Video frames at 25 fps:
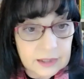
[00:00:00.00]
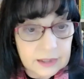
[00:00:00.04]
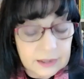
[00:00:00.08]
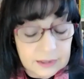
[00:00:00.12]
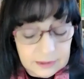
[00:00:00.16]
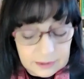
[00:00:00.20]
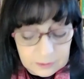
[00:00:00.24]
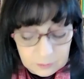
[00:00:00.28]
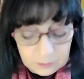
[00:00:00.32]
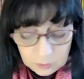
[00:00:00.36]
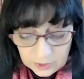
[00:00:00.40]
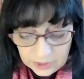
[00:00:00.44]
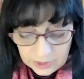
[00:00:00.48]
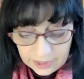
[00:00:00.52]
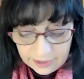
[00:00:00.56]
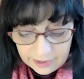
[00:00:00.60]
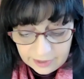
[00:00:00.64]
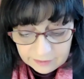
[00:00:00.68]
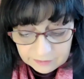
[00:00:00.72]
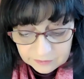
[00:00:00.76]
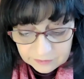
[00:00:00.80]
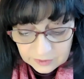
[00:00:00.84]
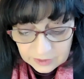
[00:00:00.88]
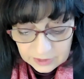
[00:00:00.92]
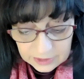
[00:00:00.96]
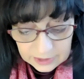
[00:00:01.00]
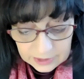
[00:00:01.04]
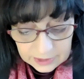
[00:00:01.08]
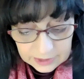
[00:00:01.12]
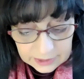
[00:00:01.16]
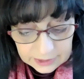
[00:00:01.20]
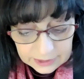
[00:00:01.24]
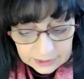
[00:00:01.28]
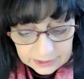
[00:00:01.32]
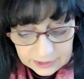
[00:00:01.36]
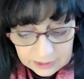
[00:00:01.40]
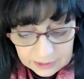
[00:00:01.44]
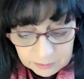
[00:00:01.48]
we have
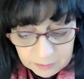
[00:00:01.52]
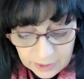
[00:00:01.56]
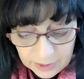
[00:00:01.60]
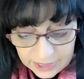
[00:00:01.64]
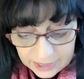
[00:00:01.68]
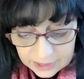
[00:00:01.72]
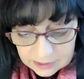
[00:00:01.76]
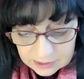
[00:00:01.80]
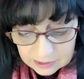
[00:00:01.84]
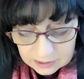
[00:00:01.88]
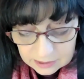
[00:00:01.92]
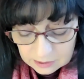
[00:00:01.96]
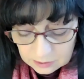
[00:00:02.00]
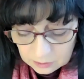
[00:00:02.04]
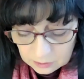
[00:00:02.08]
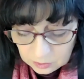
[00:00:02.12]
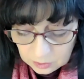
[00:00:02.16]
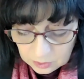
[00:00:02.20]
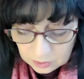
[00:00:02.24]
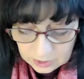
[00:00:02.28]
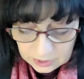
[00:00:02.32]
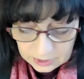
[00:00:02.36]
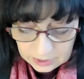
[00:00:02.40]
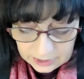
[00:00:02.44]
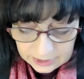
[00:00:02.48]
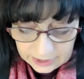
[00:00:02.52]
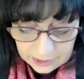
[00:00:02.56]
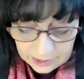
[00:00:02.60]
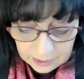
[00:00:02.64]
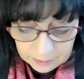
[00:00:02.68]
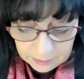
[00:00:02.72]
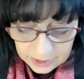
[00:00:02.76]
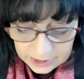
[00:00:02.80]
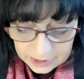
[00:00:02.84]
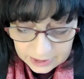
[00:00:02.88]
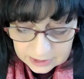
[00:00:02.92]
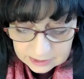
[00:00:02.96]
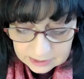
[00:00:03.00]
kibes or
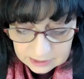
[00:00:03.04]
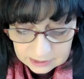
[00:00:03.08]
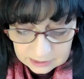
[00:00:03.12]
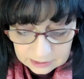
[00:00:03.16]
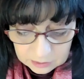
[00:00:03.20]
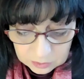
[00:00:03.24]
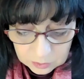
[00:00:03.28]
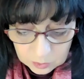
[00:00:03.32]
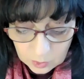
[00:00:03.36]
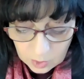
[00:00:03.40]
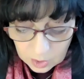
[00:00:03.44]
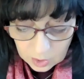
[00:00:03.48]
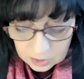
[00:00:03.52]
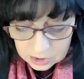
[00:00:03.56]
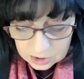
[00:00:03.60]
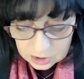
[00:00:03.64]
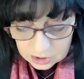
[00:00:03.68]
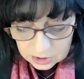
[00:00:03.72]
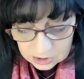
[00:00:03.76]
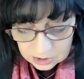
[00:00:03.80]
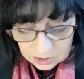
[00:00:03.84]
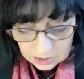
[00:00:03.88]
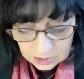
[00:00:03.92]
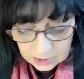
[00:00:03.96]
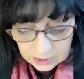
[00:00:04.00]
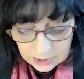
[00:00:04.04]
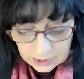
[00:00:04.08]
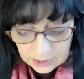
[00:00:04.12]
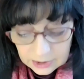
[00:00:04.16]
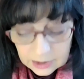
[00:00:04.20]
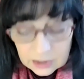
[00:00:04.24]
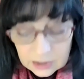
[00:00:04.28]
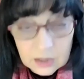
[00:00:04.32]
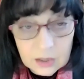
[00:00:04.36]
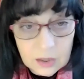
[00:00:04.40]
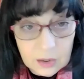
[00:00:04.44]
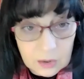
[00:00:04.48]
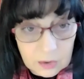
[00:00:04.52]
lechabes to wash
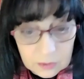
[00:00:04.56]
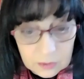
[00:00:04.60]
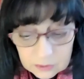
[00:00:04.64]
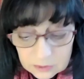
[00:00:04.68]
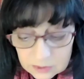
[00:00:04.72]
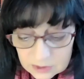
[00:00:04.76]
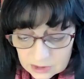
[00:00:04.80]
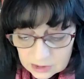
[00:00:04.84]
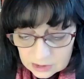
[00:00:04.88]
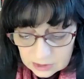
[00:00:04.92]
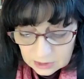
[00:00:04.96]
clothes,